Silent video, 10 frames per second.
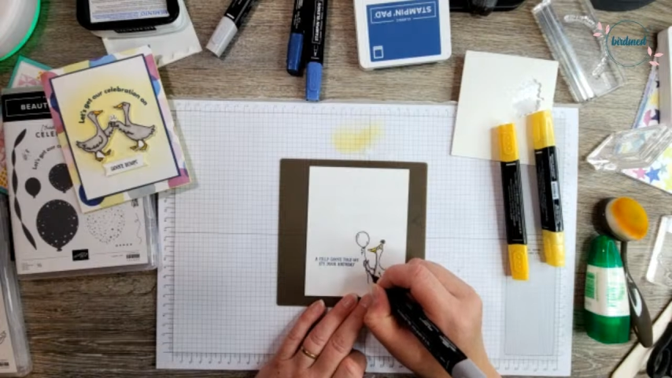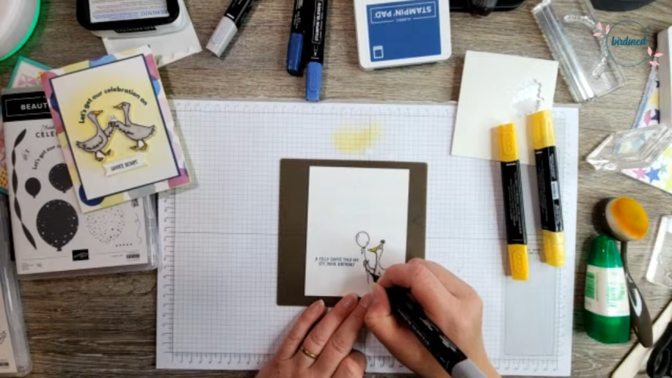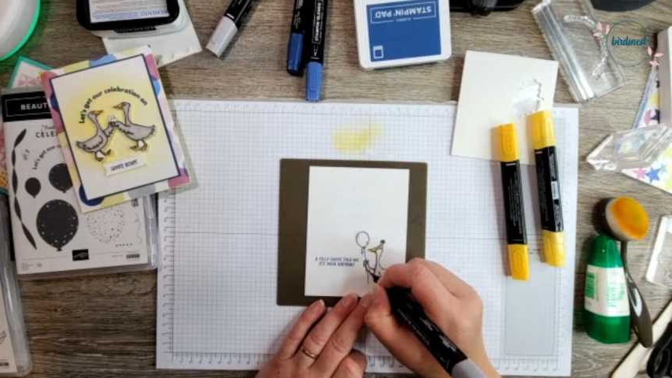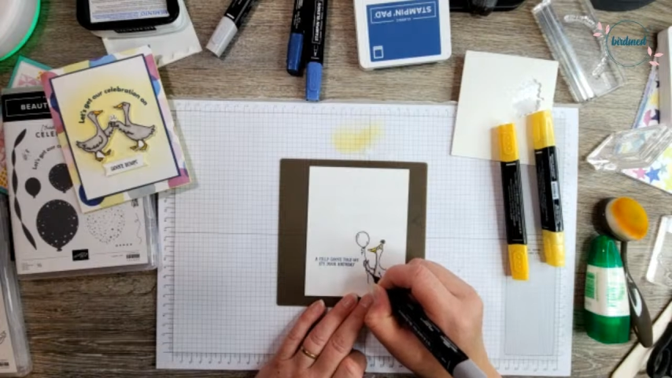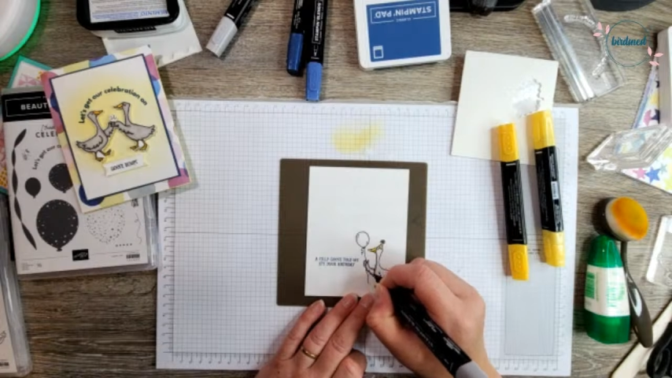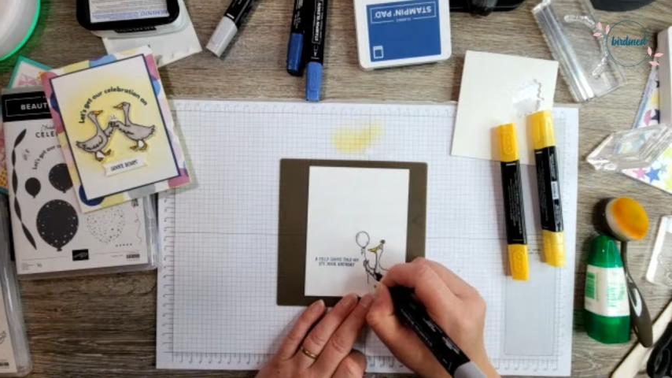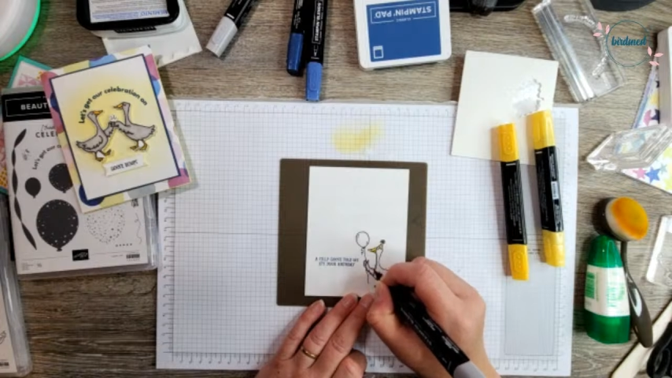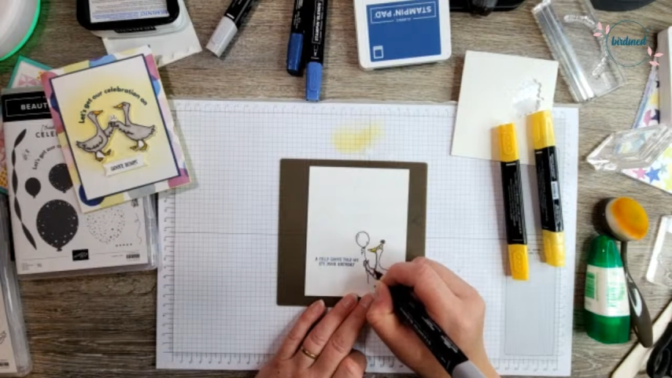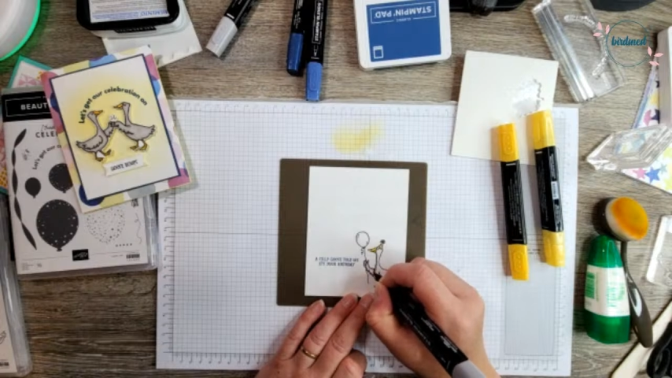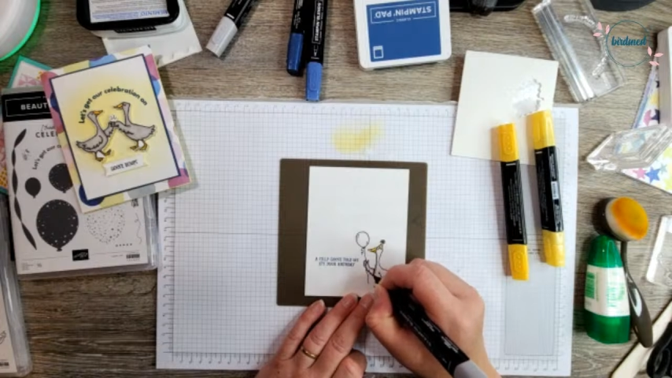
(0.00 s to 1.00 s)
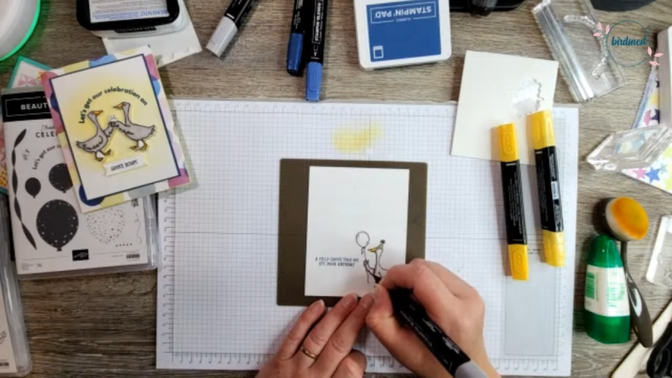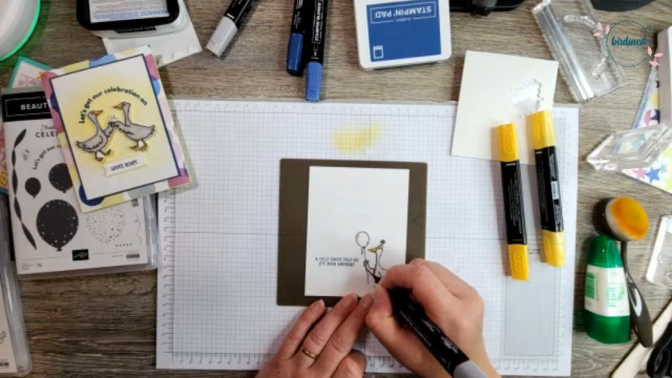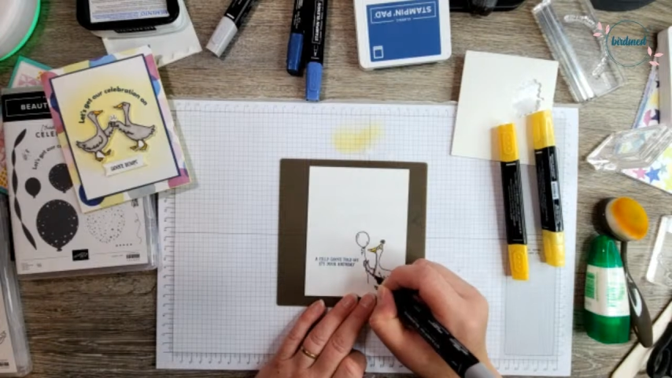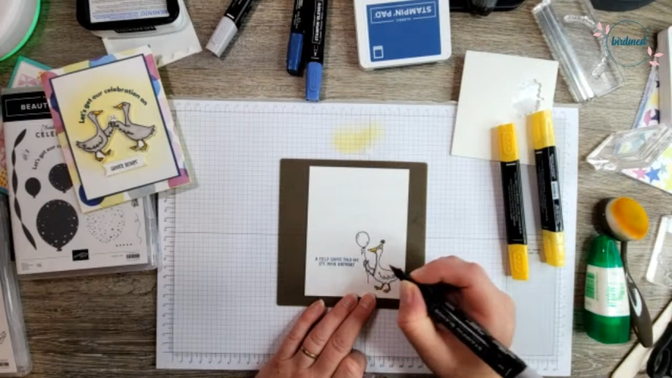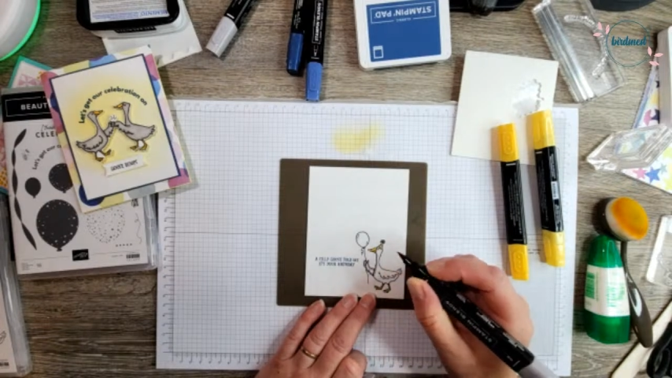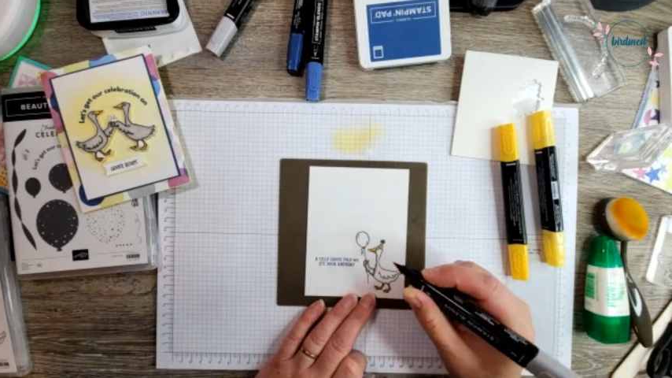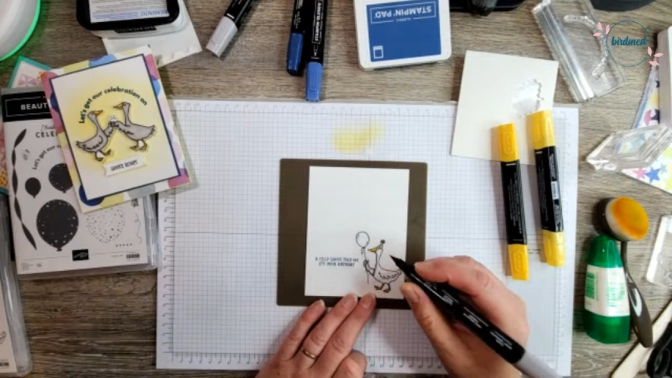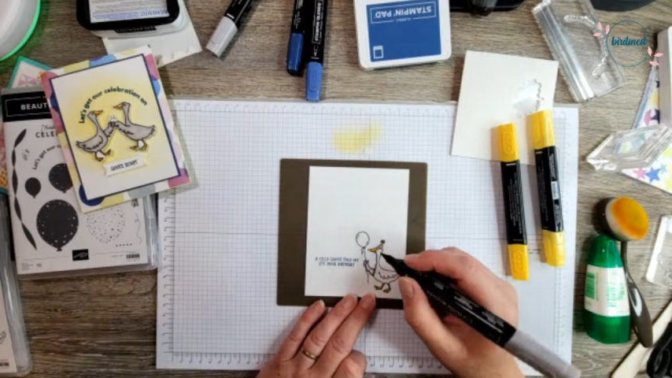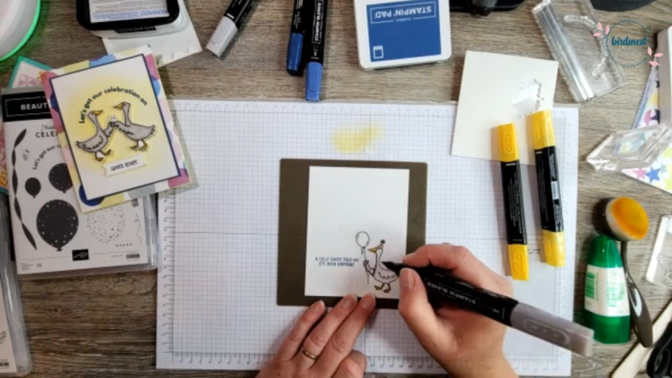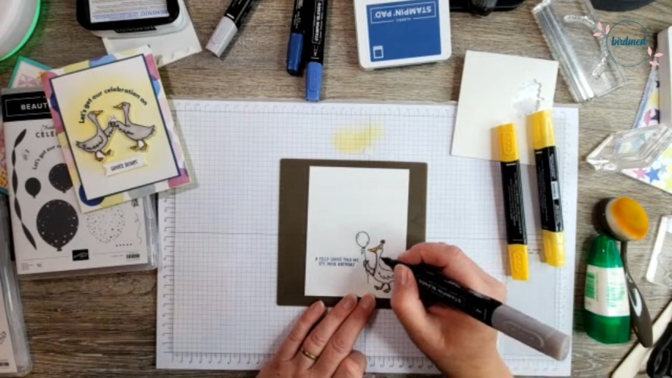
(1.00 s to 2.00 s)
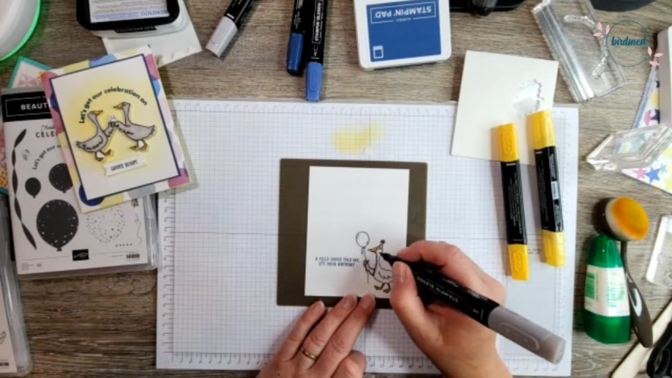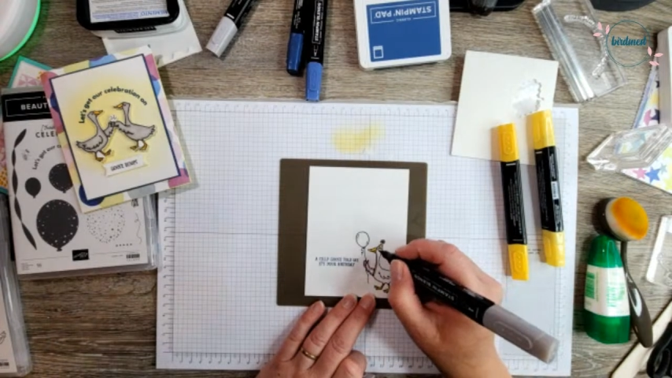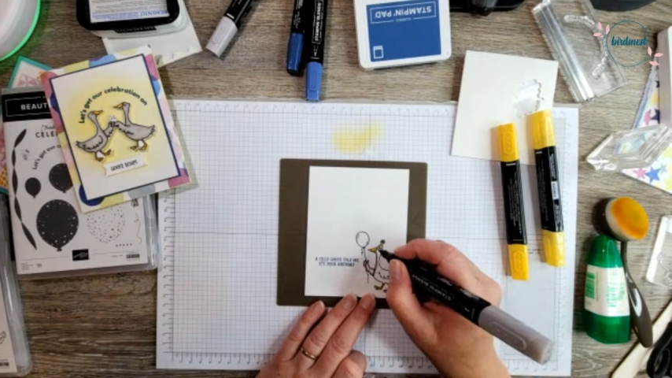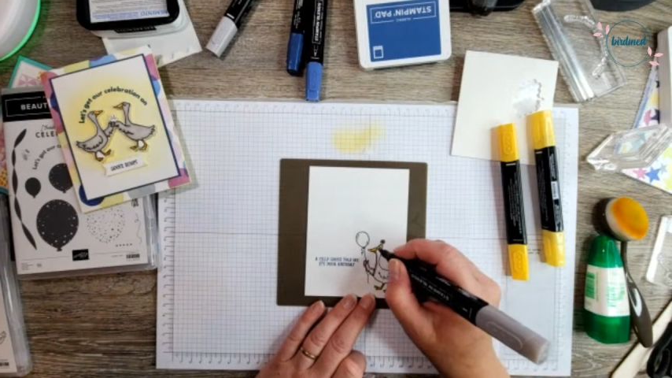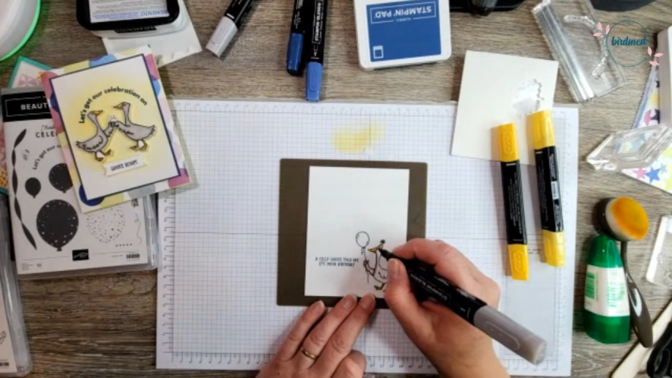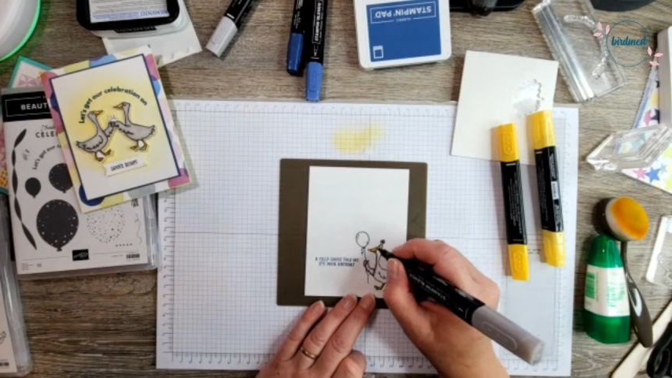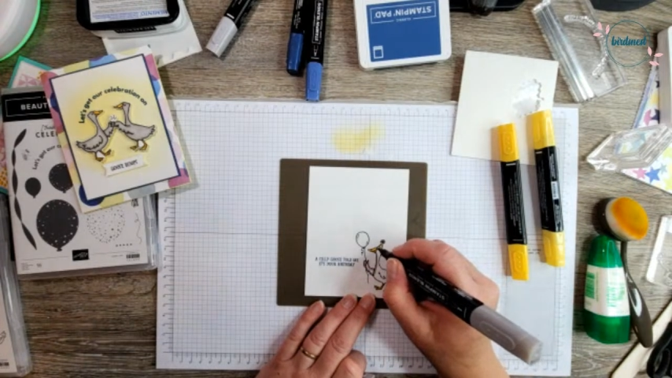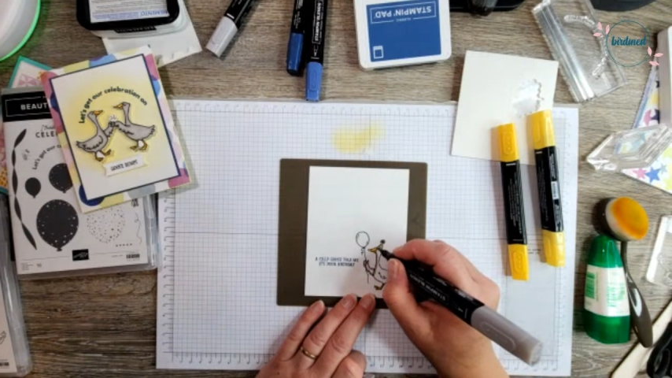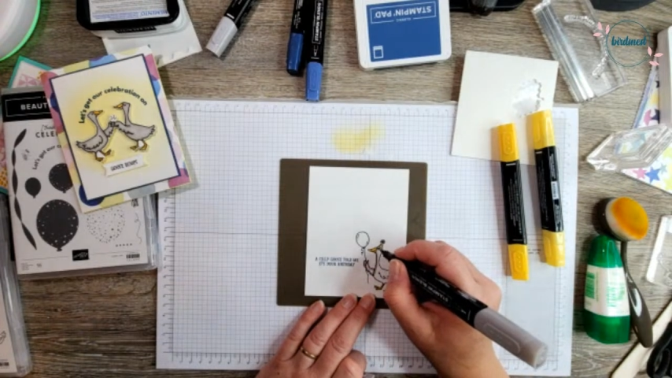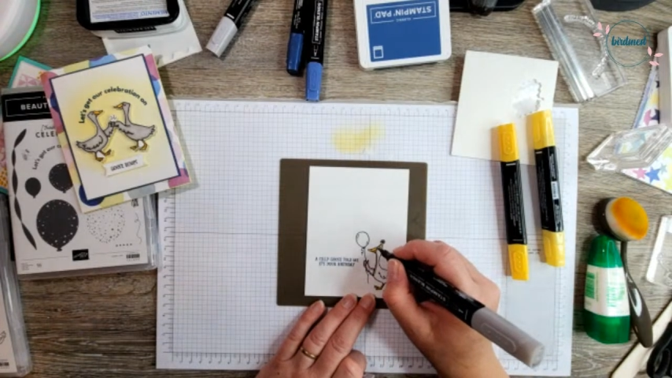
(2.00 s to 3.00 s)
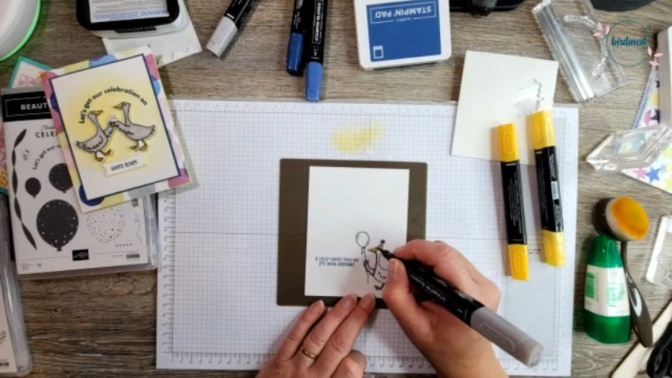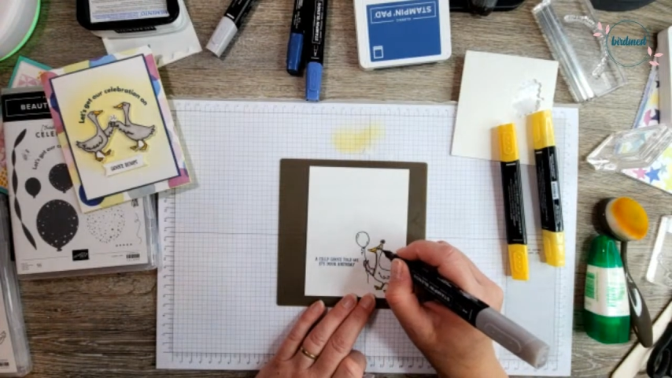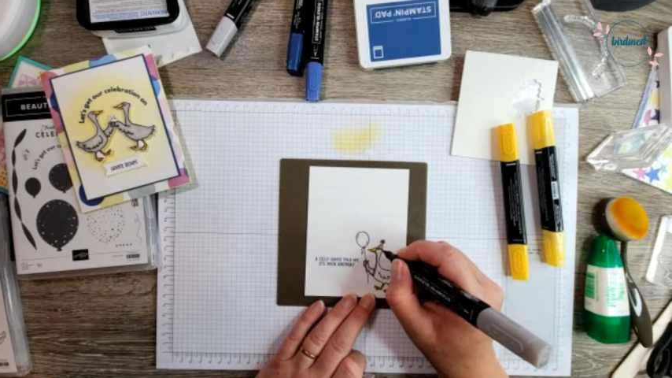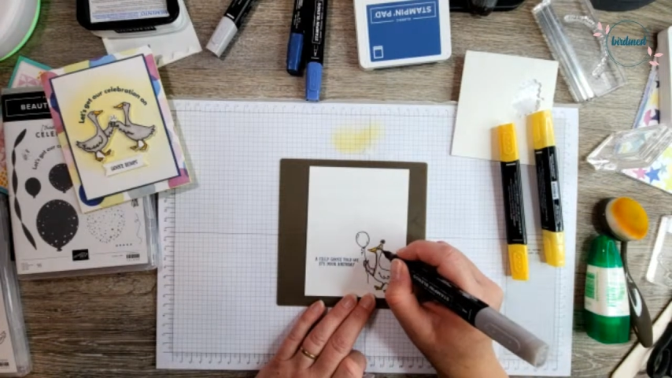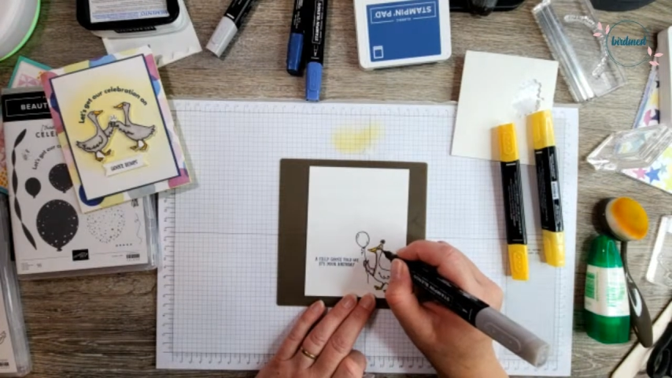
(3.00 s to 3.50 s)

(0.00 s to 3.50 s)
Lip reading: No face is visible, so there are no lips to read.